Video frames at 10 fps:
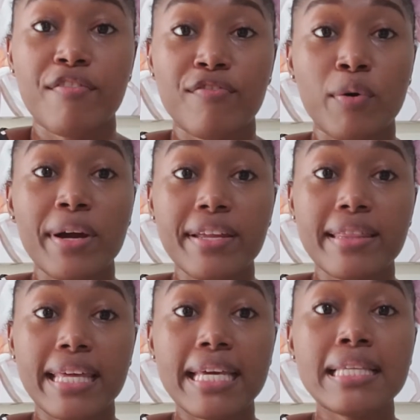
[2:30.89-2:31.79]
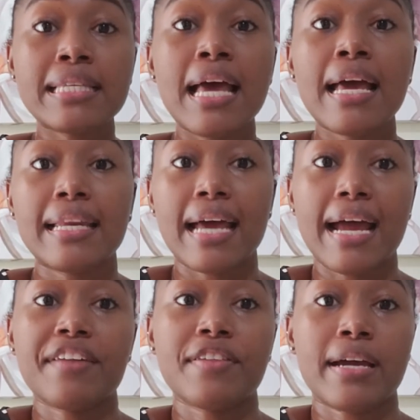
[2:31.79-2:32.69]
4 things that
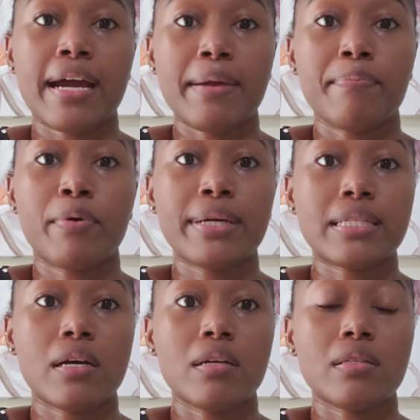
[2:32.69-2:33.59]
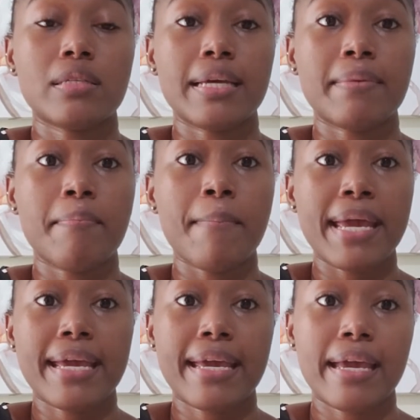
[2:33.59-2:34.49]
I think are important in
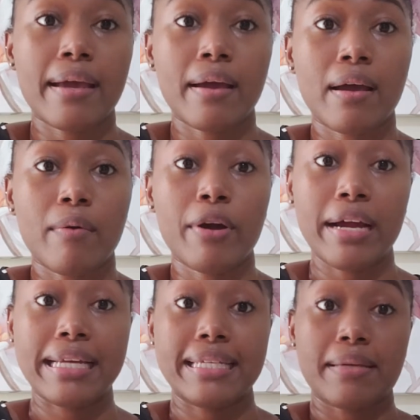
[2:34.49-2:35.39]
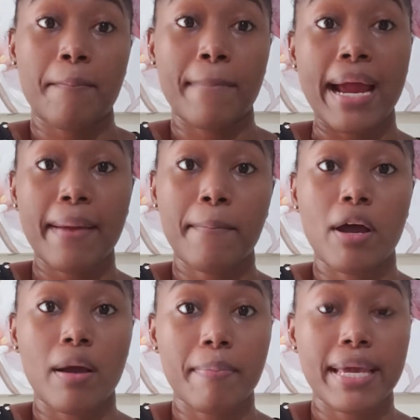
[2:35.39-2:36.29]
making, or at least in my
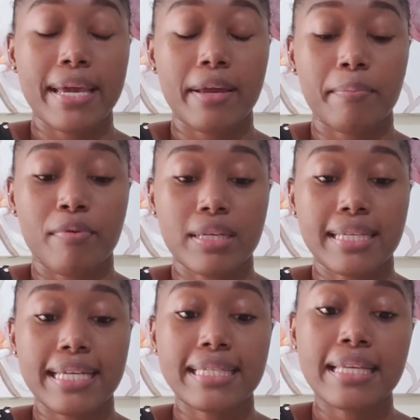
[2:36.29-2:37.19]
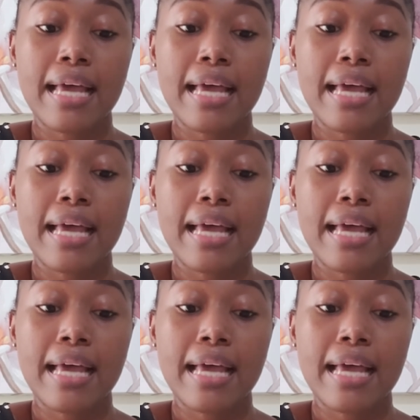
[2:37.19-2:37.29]
blog making process.